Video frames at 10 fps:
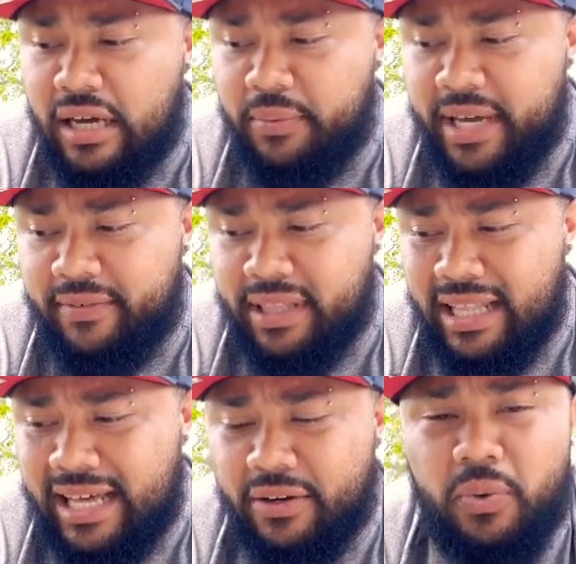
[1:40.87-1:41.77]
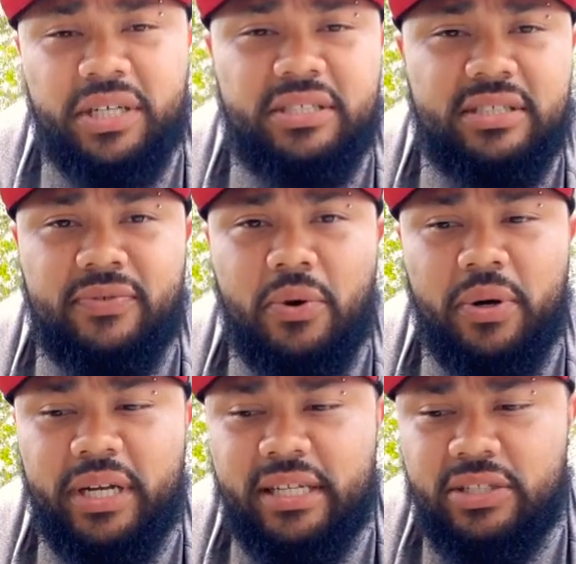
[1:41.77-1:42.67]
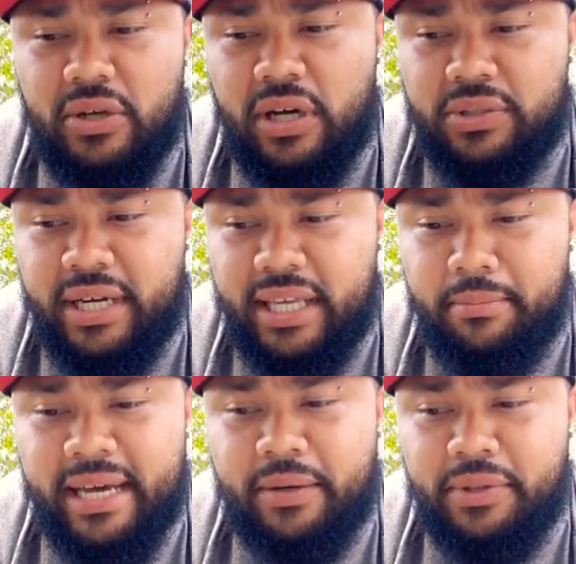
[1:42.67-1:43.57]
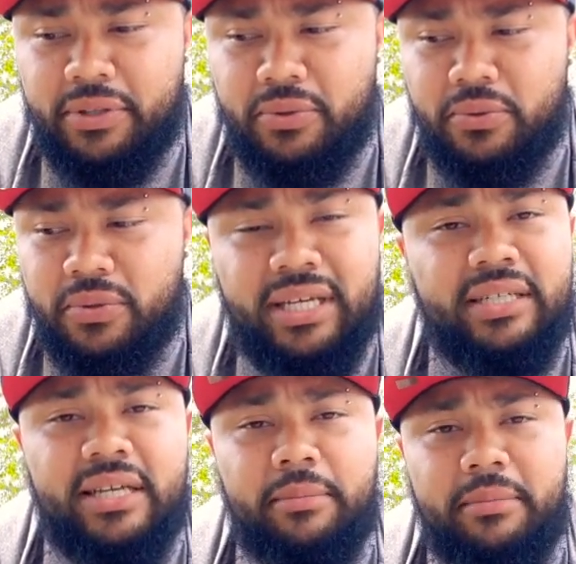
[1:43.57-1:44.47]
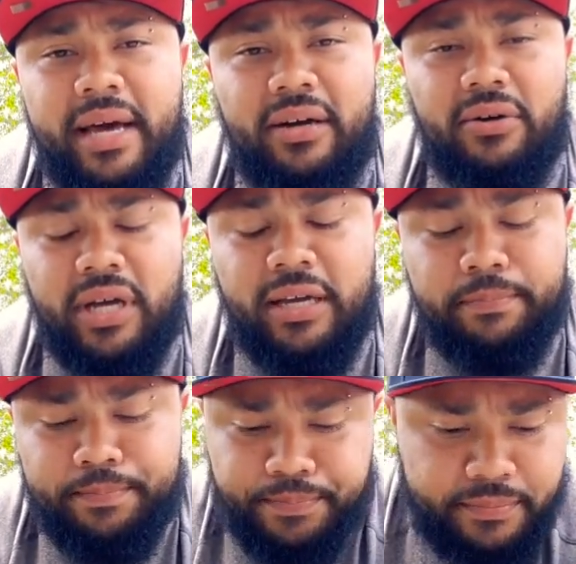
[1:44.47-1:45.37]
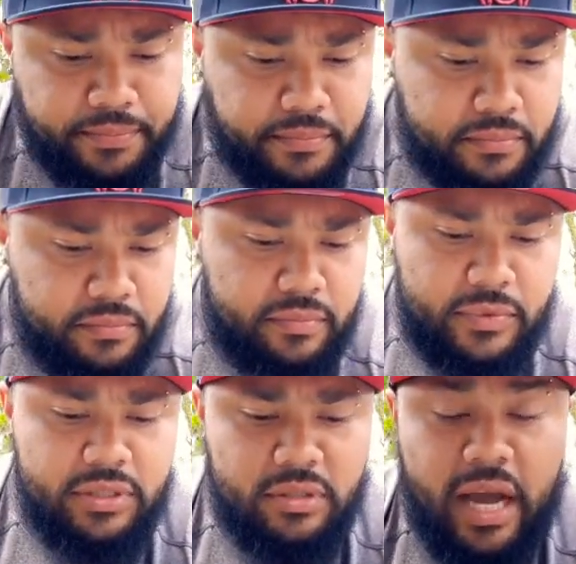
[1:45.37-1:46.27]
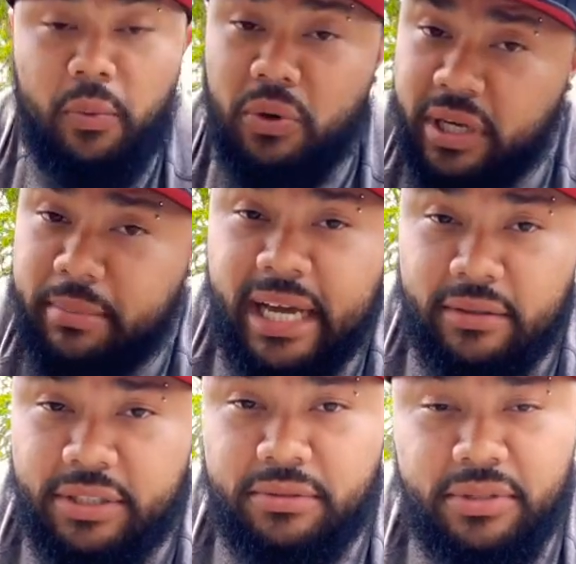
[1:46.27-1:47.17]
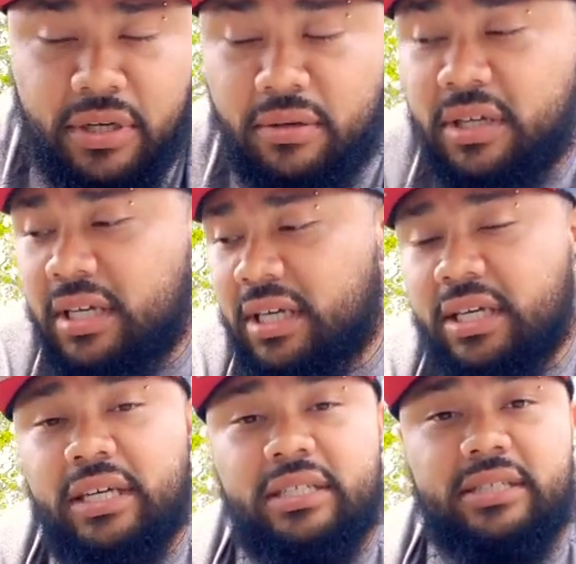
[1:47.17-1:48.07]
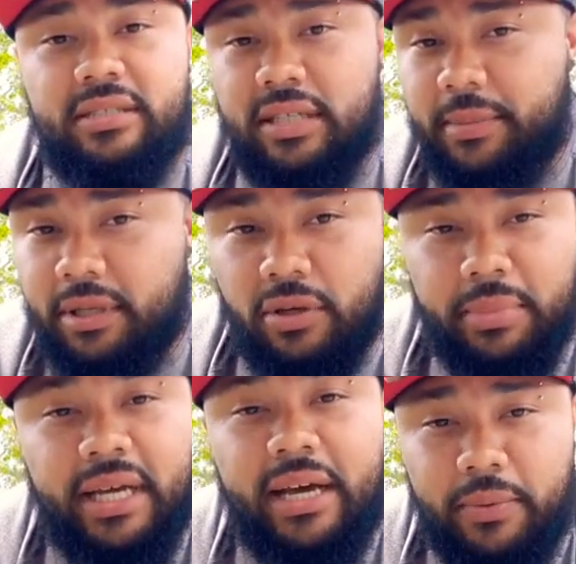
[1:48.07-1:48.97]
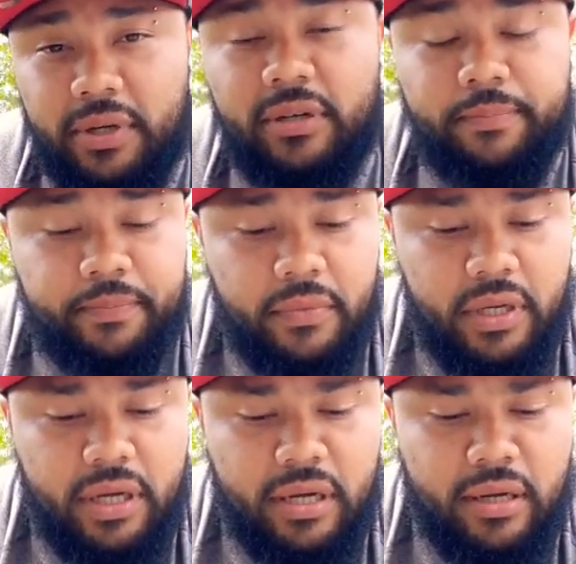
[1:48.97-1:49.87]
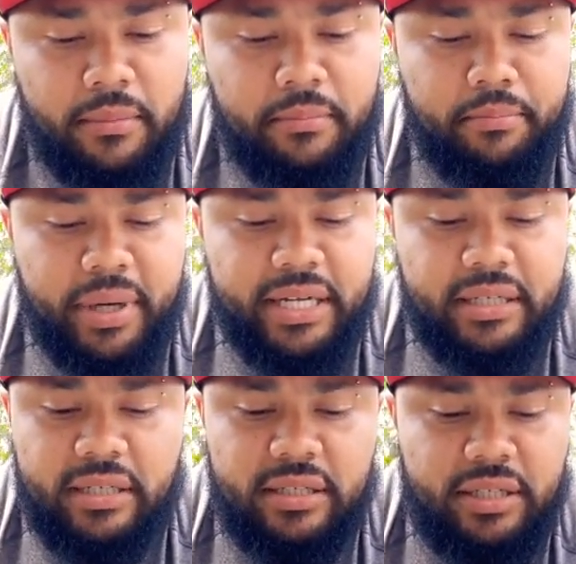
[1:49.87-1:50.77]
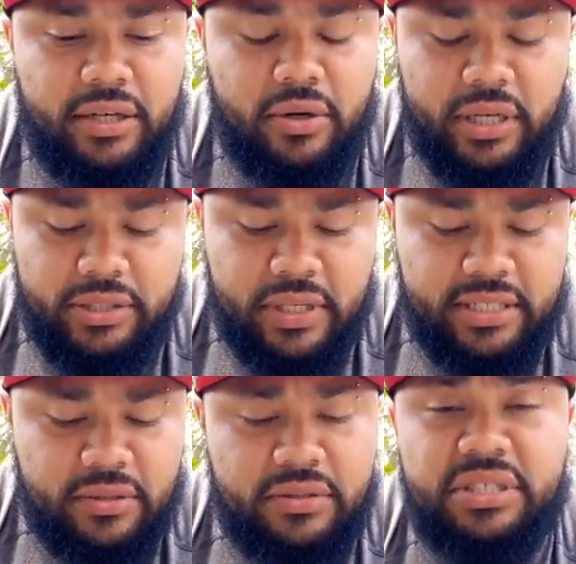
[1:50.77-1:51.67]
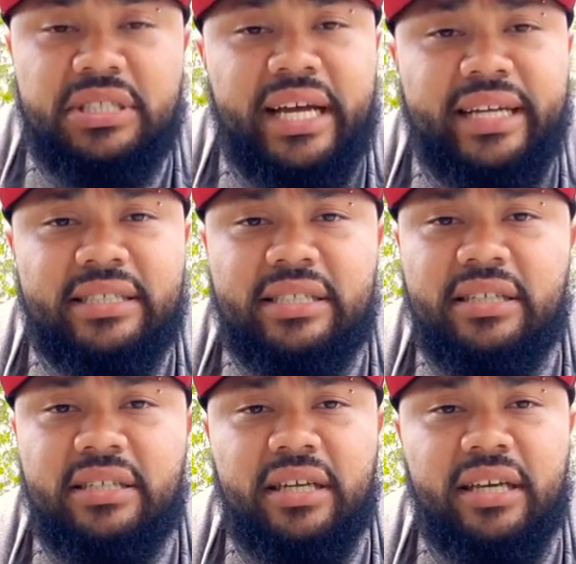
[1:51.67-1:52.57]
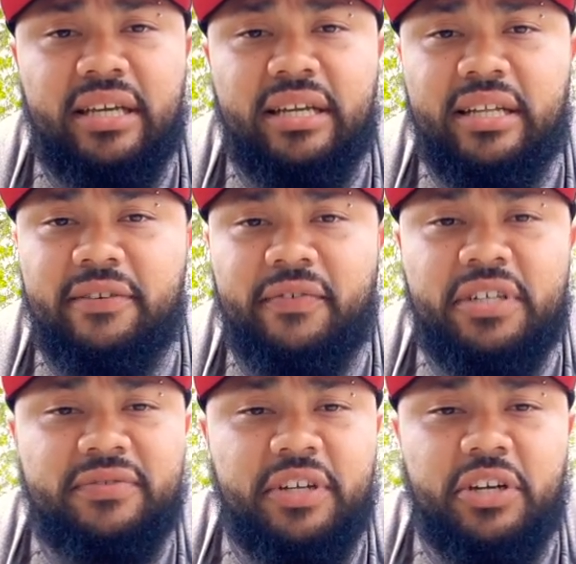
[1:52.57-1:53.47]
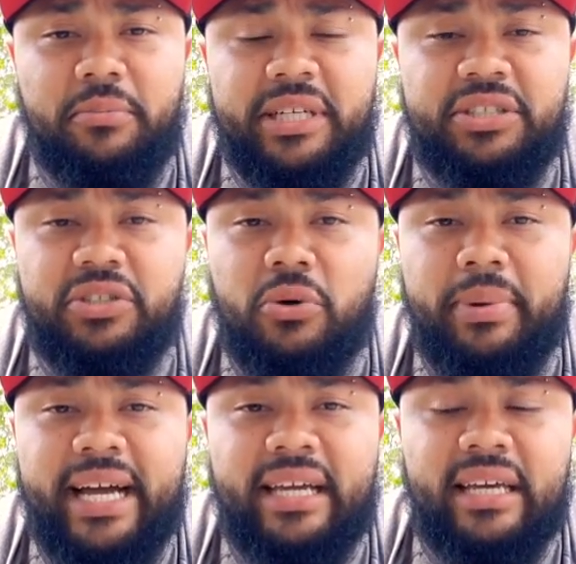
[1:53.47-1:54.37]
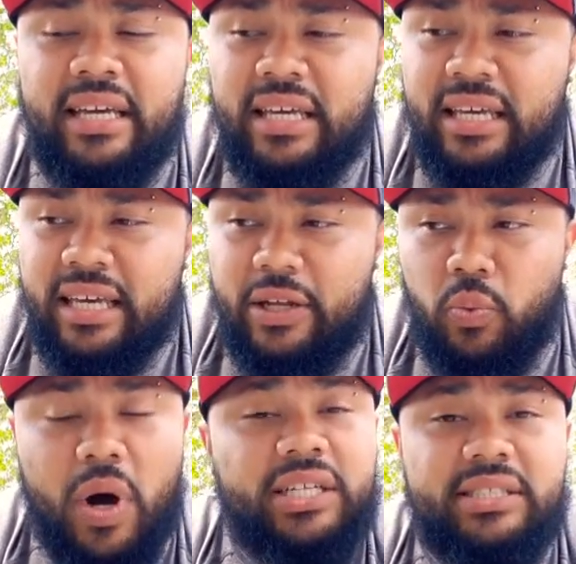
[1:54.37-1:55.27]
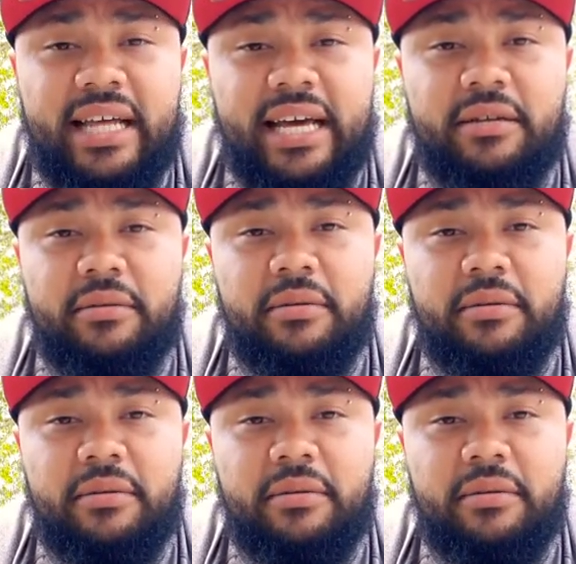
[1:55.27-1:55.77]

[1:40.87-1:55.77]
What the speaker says: We have a lot of questions going in, so I'll try to get back with you in a timely manner, okay? I will get back with you, so just give me a little bit, I will. But, address those genetics, and in the first video, make sure you go back and watch that,